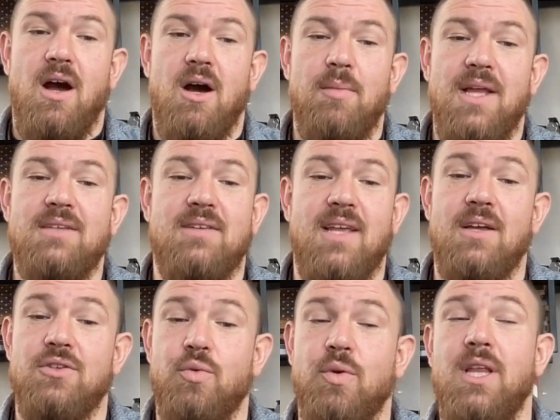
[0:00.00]
It
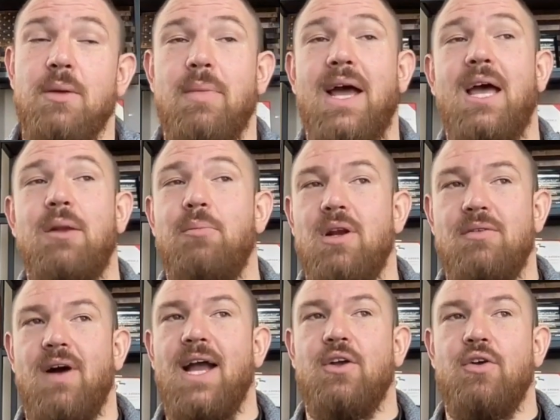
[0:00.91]
sounds really bad, but if
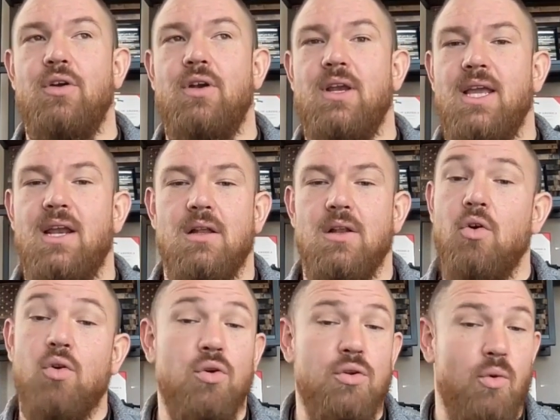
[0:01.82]
I couldn't get a
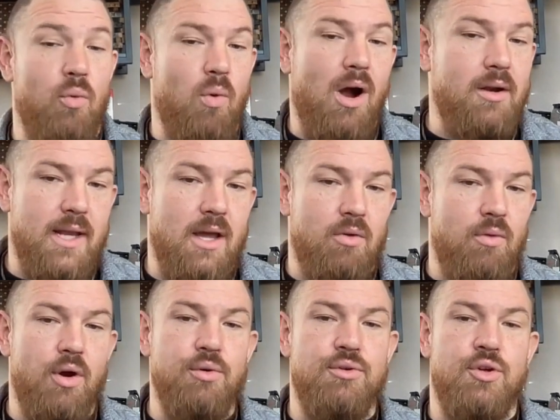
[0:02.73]
local to walk down a
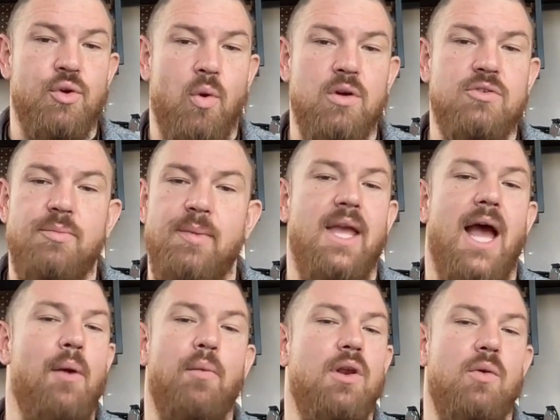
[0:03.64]
road towards me, I
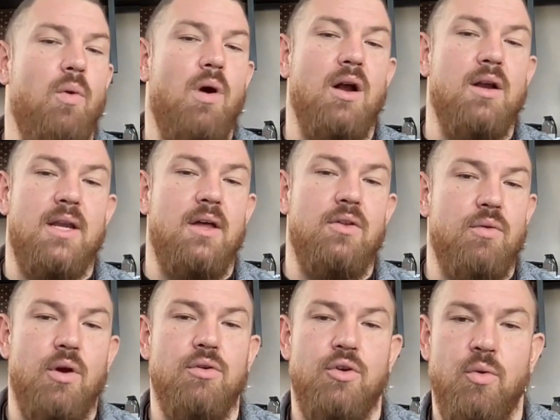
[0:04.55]
wouldn't walk down the
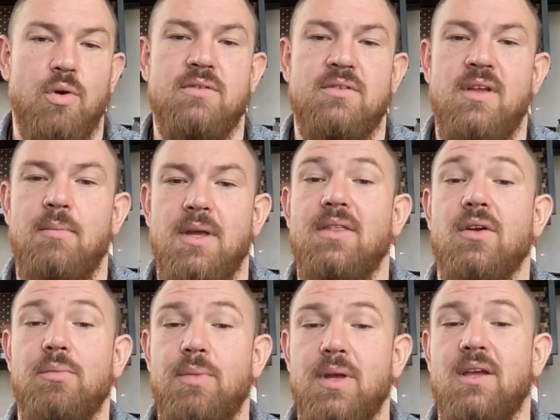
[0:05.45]
road towards them
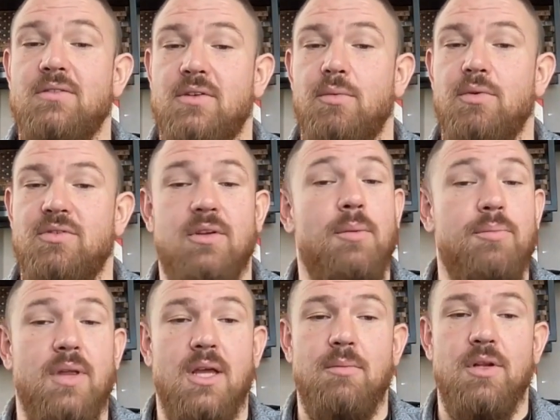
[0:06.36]
either because there was
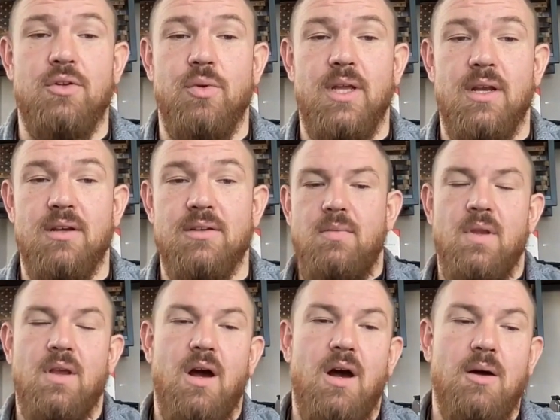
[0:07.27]
something in between us.
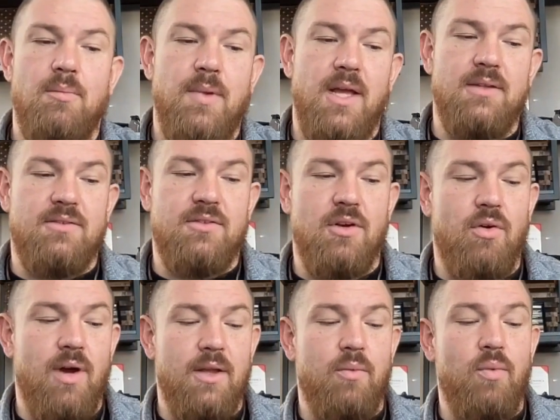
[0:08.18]
And so
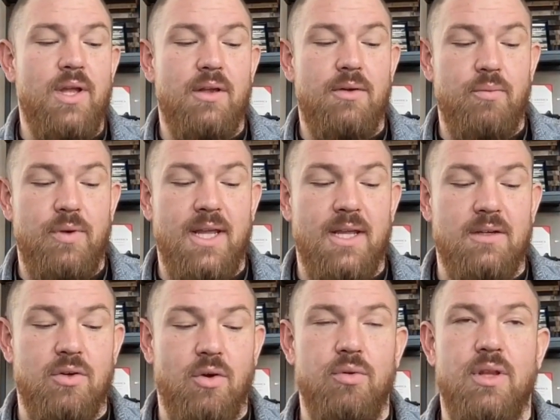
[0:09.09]
like we get
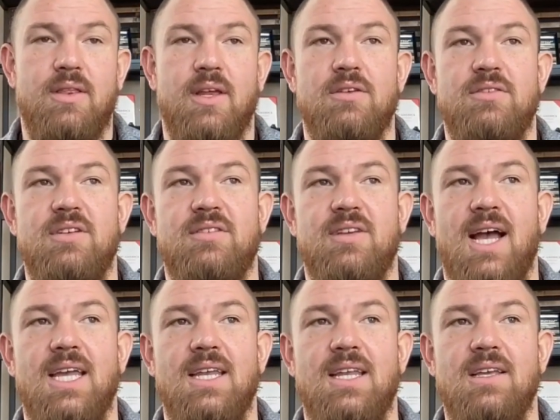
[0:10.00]
told that there's these
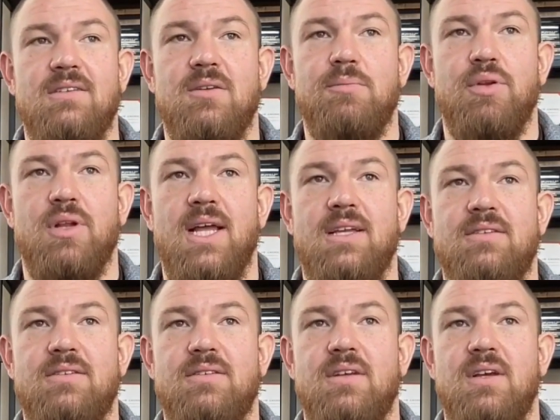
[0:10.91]
IEDs in
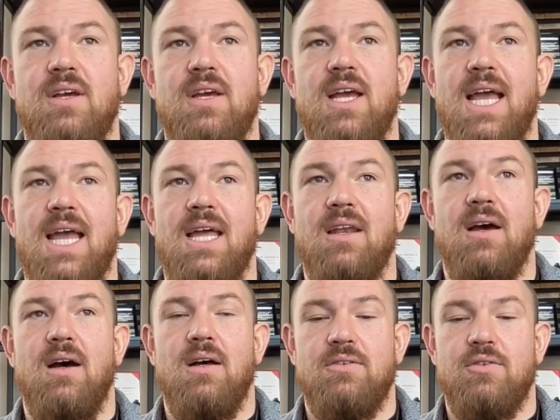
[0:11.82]
place, And
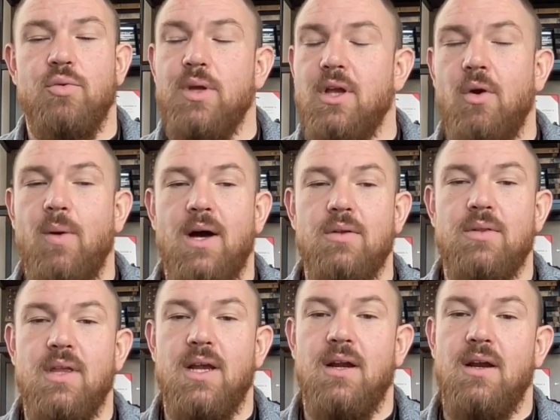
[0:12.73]
so we go
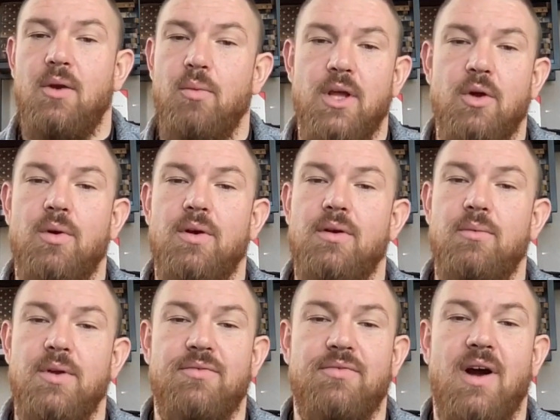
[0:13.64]
out there and we go and
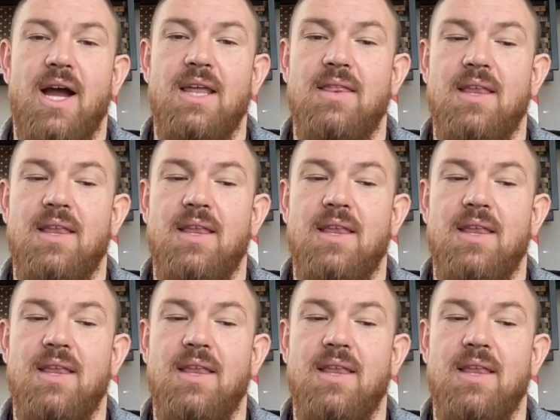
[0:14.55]
we find